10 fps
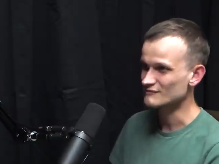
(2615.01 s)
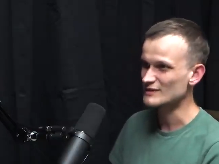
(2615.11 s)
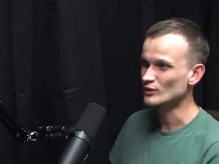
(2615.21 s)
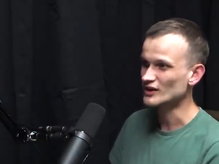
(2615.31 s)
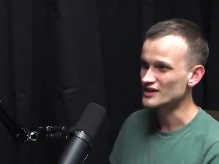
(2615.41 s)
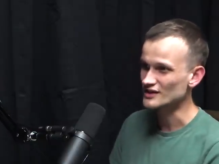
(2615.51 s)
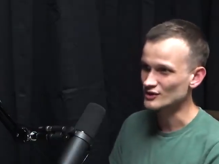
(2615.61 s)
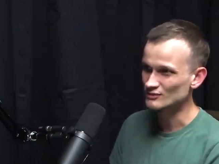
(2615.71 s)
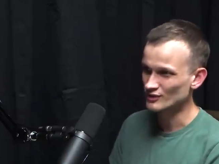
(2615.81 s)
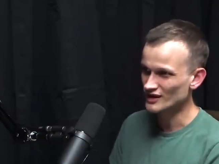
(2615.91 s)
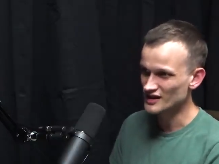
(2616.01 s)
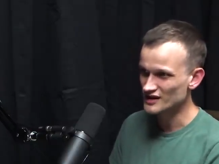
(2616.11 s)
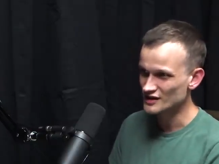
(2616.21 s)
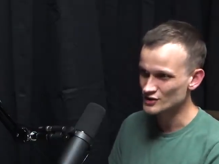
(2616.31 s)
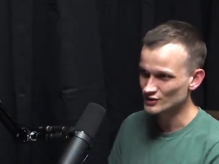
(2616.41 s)
people consider more
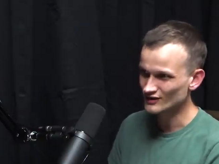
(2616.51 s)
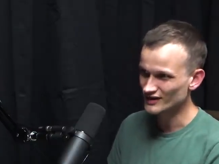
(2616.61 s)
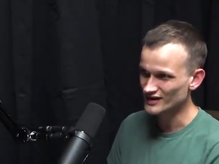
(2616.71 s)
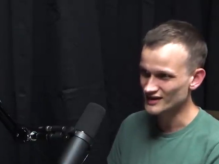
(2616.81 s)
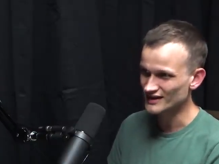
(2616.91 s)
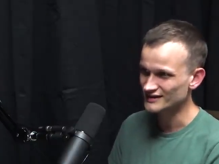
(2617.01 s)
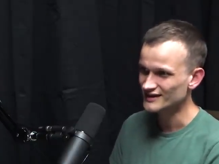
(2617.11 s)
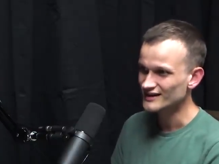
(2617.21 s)
existential is that